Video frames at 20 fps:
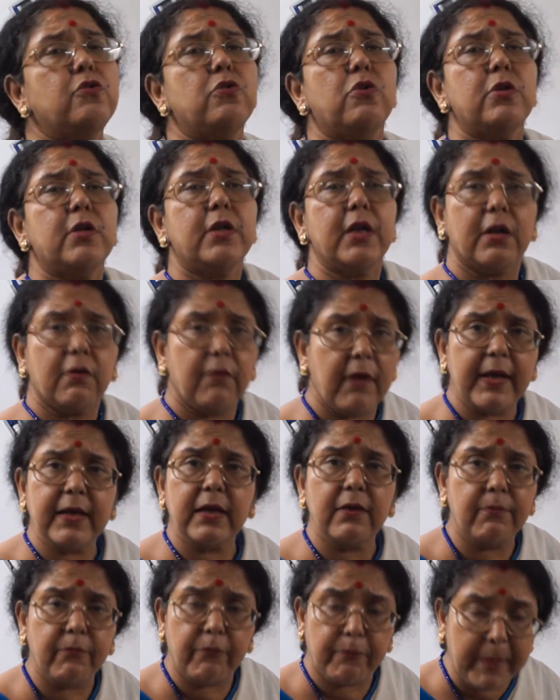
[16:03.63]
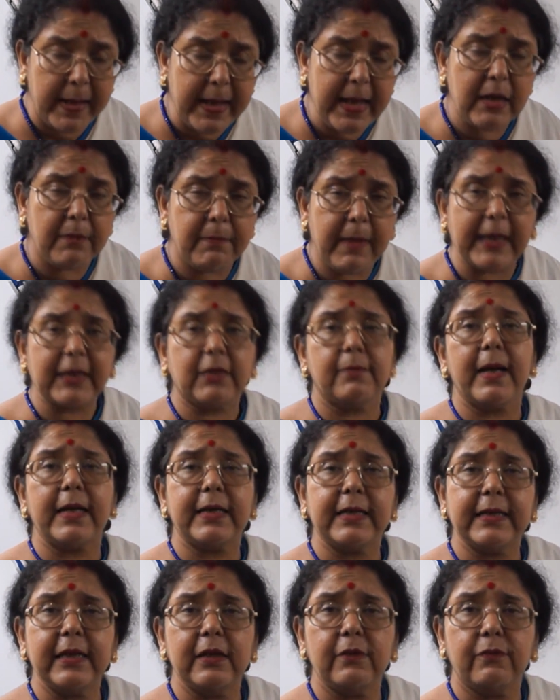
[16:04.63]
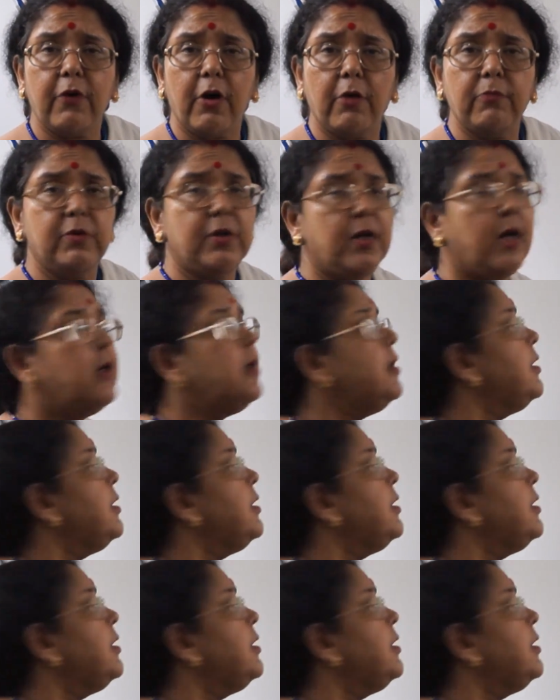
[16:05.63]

don't require a big mathematical formula.